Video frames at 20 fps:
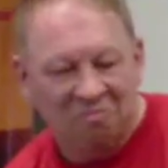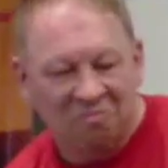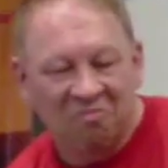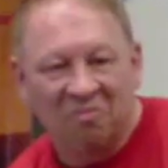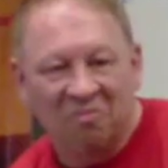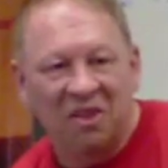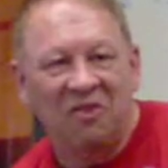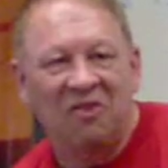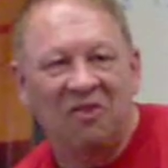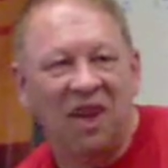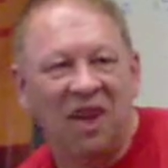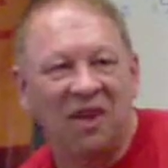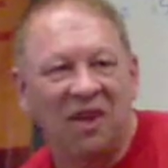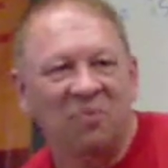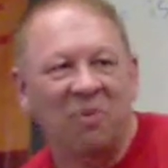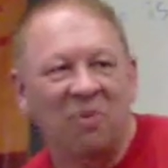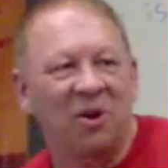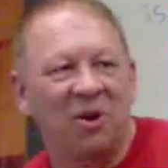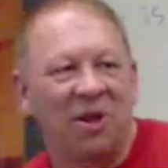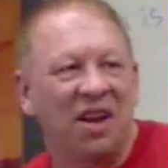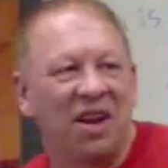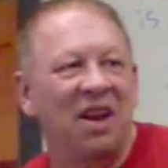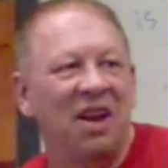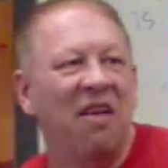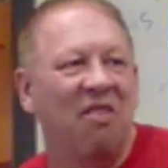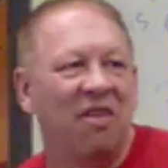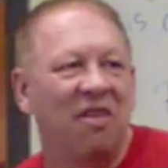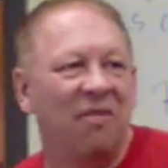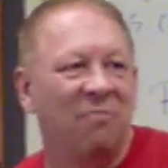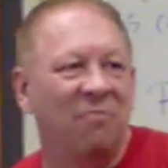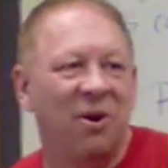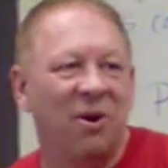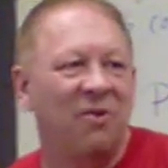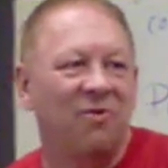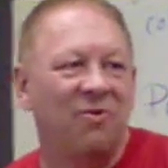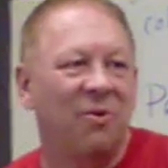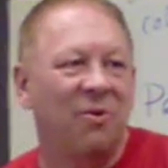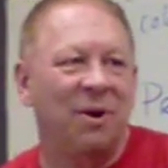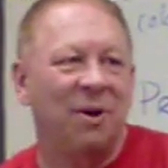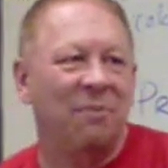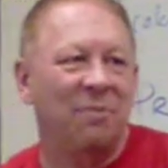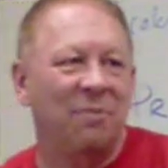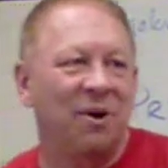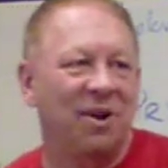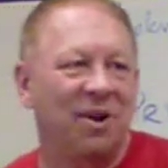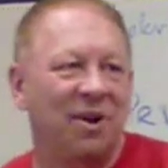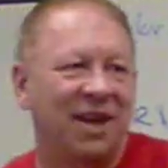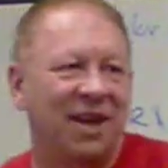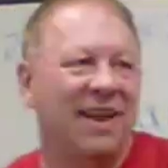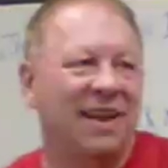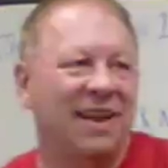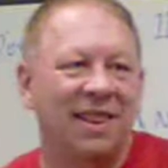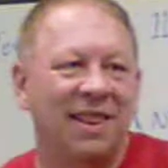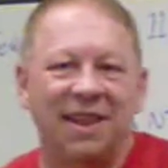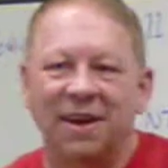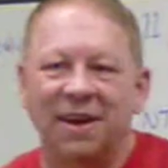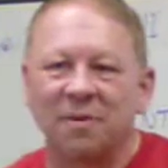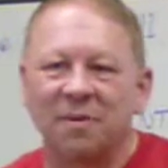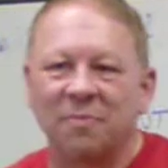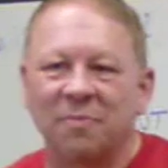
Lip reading: This takes barely anything.